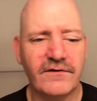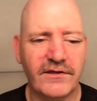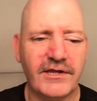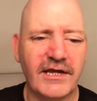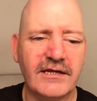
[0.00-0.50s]

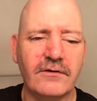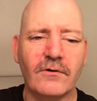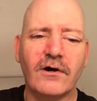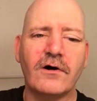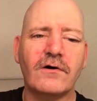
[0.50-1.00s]
Thank you
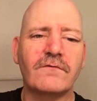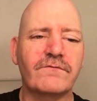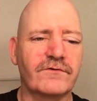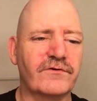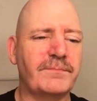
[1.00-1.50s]
all
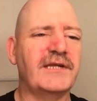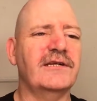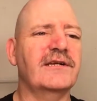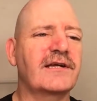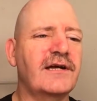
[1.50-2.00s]
for
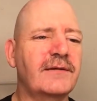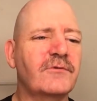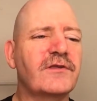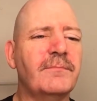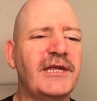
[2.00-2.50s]
spending time
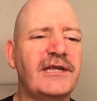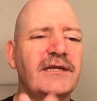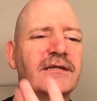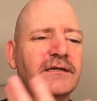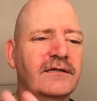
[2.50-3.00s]
with
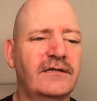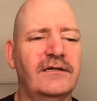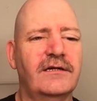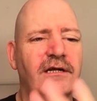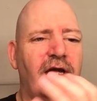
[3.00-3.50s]
me.
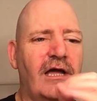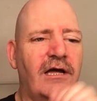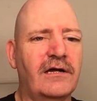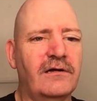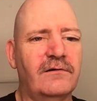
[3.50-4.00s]

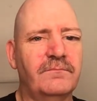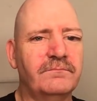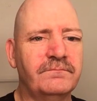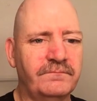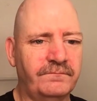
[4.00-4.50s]
Um,
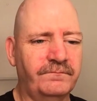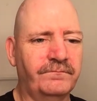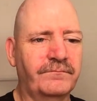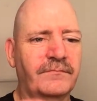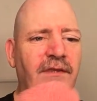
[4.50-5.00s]

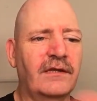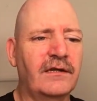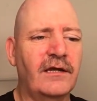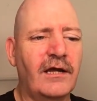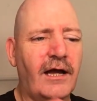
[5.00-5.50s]

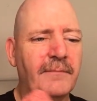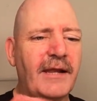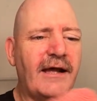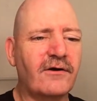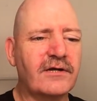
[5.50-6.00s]
I'm
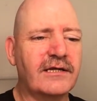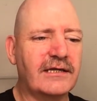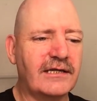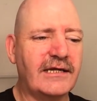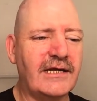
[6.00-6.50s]
now
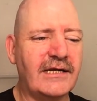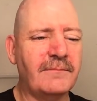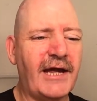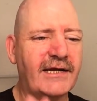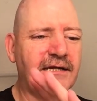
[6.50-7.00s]
getting
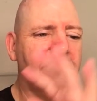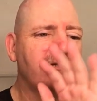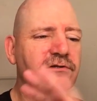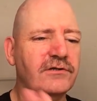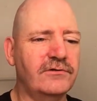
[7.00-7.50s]
back
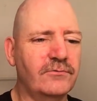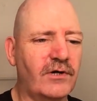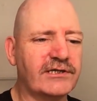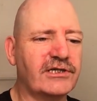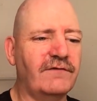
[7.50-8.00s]
into
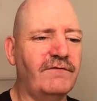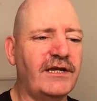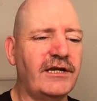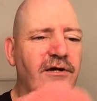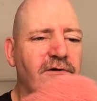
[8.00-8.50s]
watching
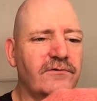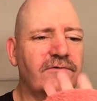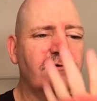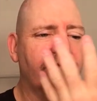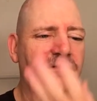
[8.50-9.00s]

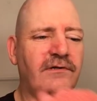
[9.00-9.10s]
videos.